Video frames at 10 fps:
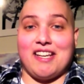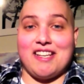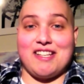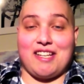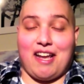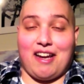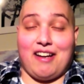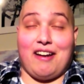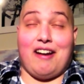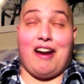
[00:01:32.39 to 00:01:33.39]
is
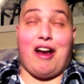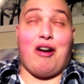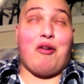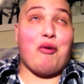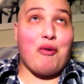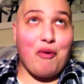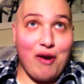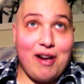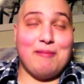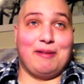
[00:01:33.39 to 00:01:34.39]
an
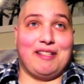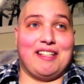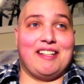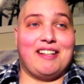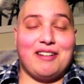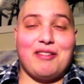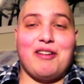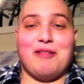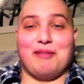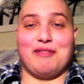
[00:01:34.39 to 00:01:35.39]
incredibly
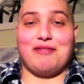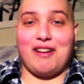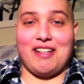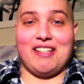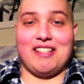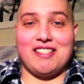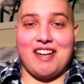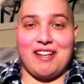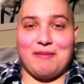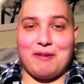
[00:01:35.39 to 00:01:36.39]
funny
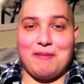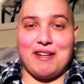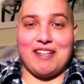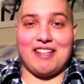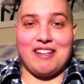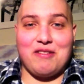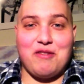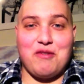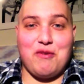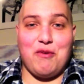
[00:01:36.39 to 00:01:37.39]
stand-up comedian
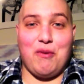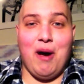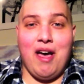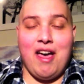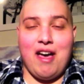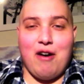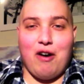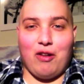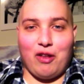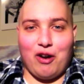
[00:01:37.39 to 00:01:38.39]
who,
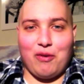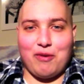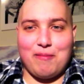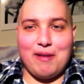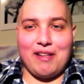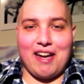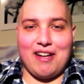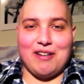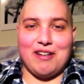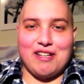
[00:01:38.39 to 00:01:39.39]
along with Bill
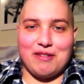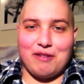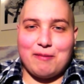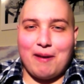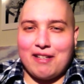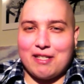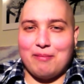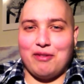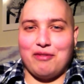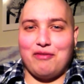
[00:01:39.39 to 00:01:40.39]
Hader, is
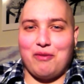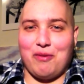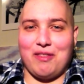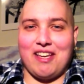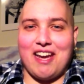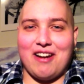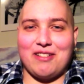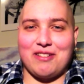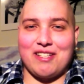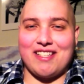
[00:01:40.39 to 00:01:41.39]
responsible for the
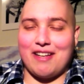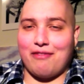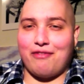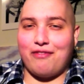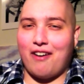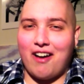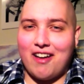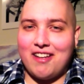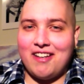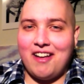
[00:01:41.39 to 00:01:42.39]
character
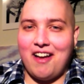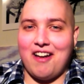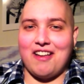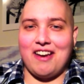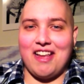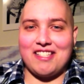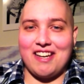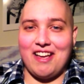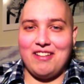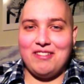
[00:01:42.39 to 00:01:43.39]
Stefan on
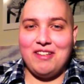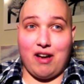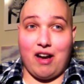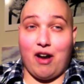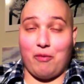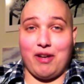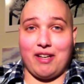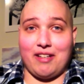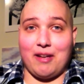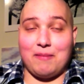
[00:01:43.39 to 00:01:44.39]
SNL. On
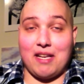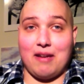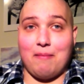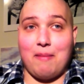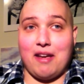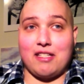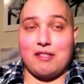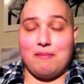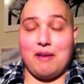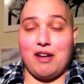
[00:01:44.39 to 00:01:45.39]
Weekend Update
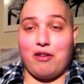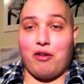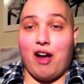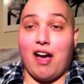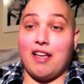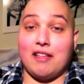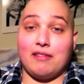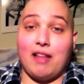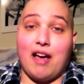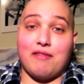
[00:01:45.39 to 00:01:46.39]
makes me cry
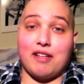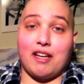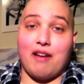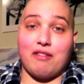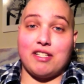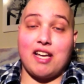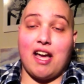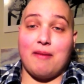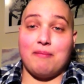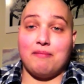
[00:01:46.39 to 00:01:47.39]
laughing every
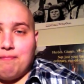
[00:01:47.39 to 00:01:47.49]
time.